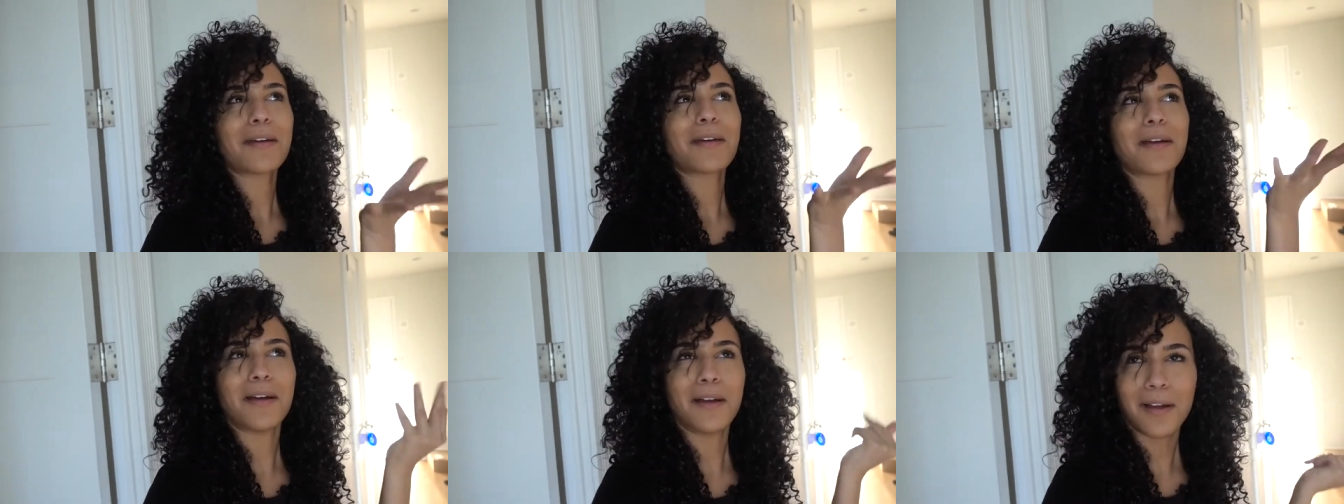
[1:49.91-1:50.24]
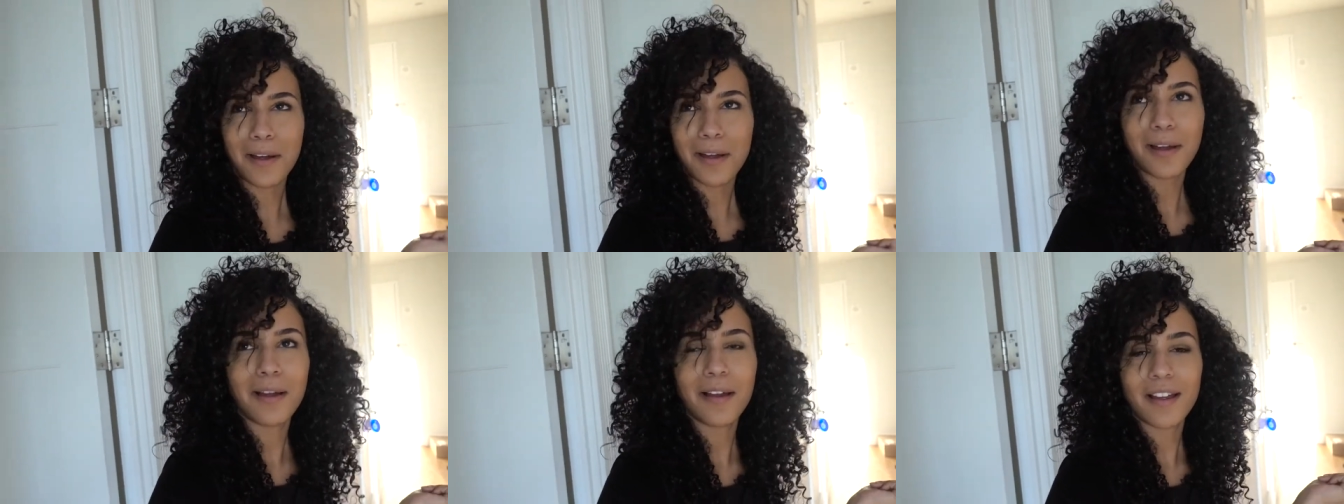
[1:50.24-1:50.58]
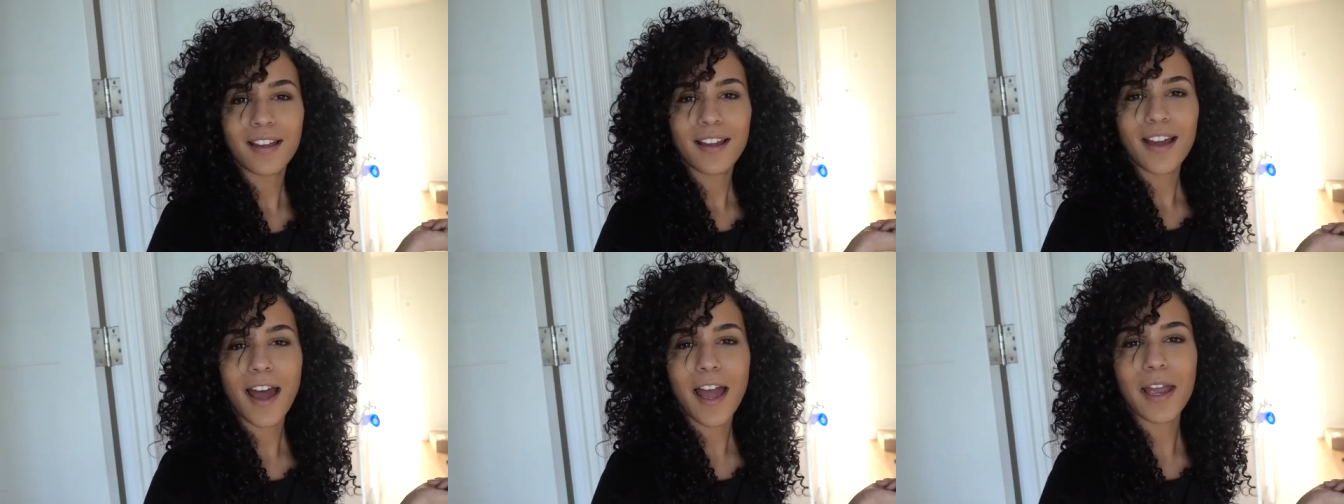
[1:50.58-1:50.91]
Huh,
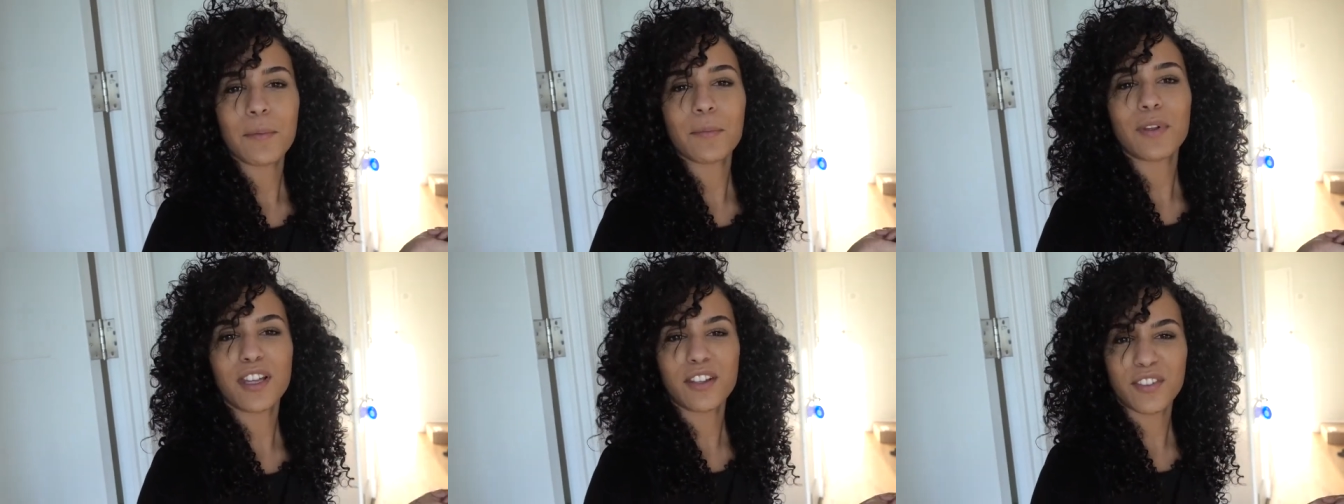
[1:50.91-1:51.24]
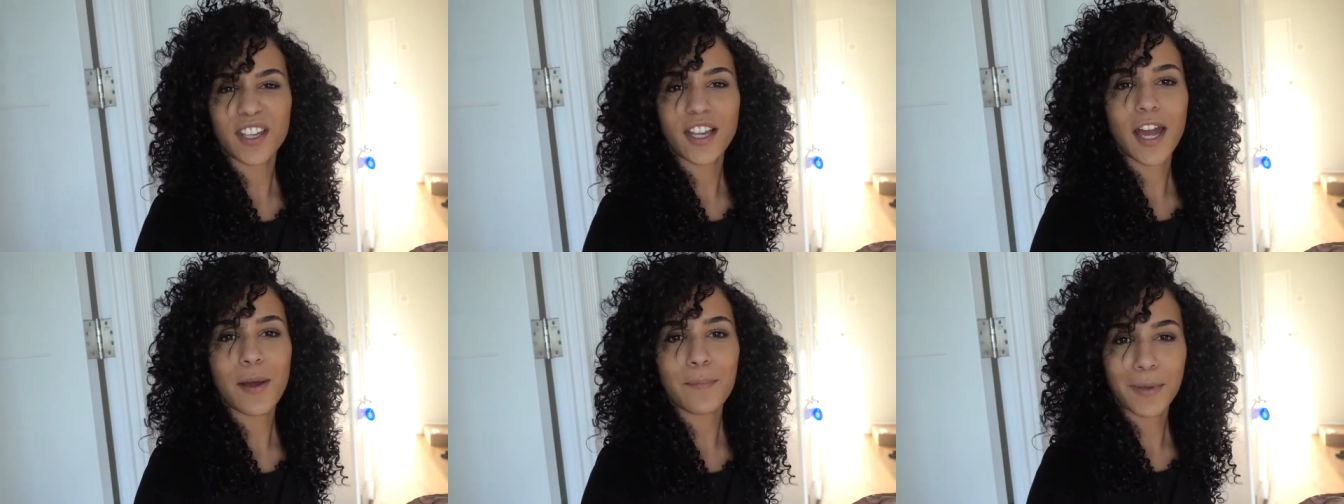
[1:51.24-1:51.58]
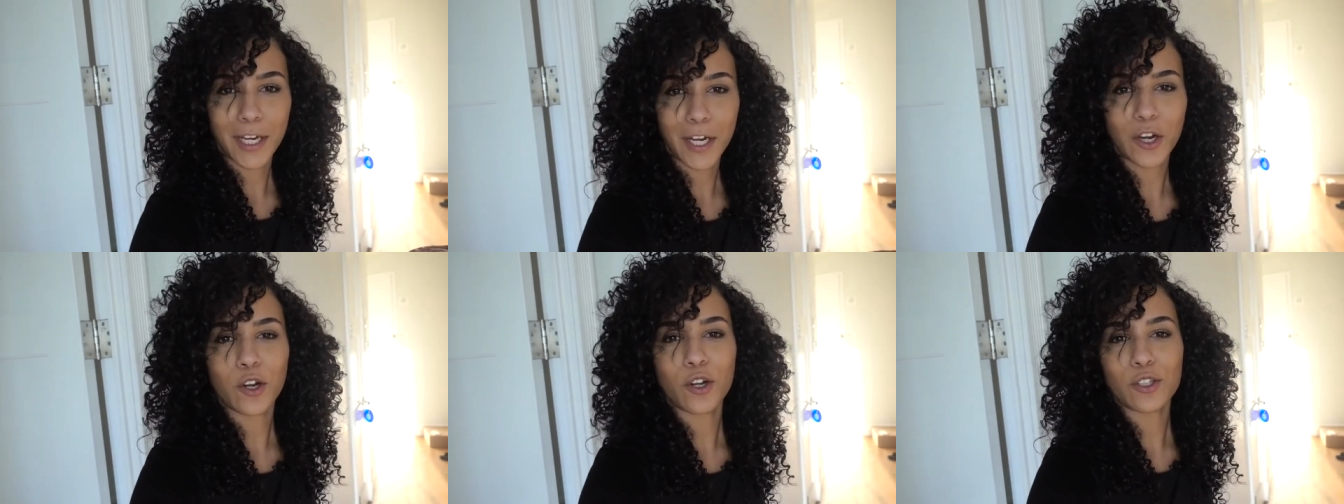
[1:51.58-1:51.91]
I am living out
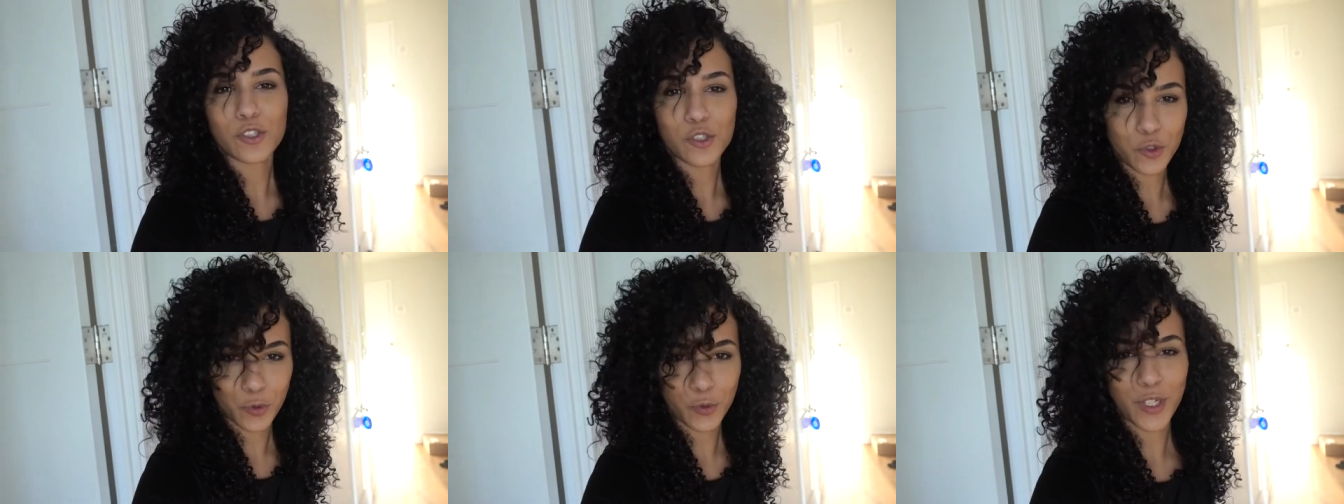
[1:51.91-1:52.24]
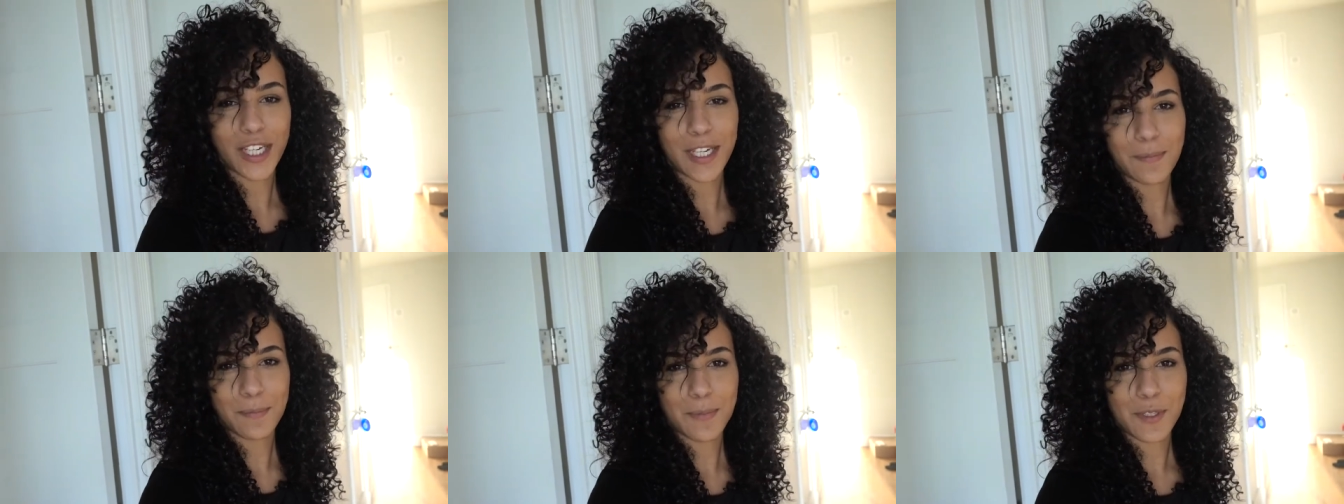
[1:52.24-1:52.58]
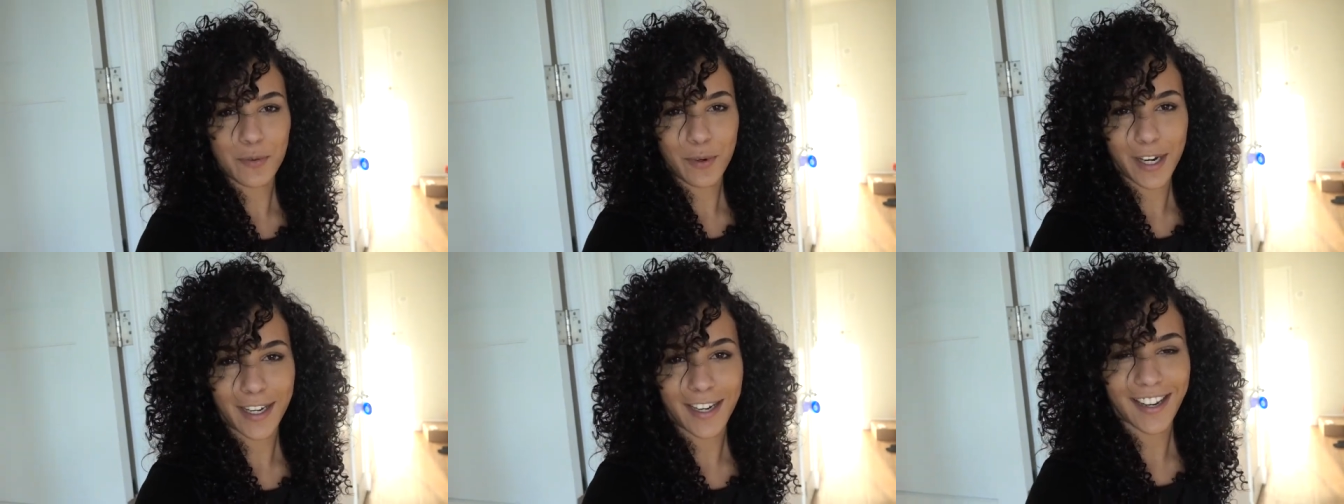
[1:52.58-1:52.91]
my curl dreams right